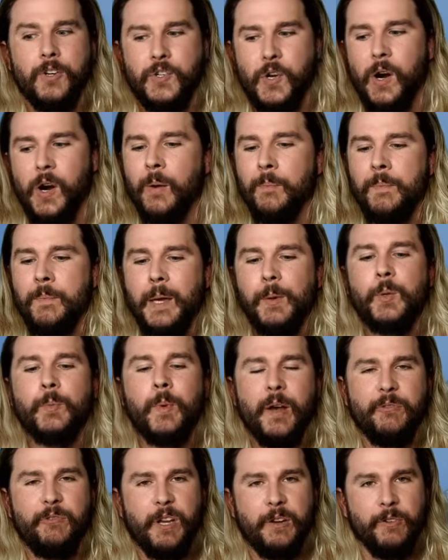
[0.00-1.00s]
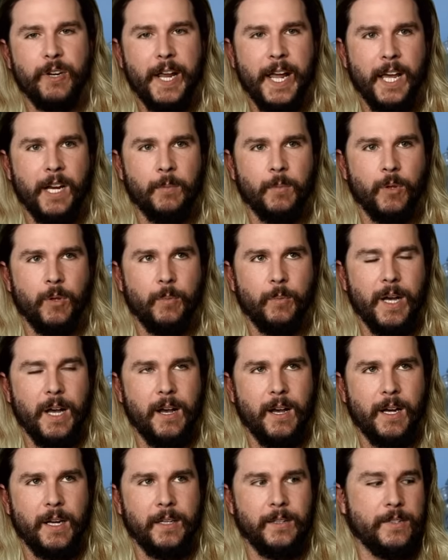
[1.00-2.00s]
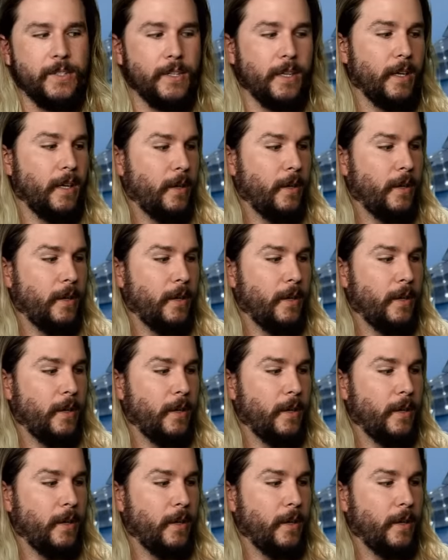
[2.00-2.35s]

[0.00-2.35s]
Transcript: are maybe my favorite animal behind uh,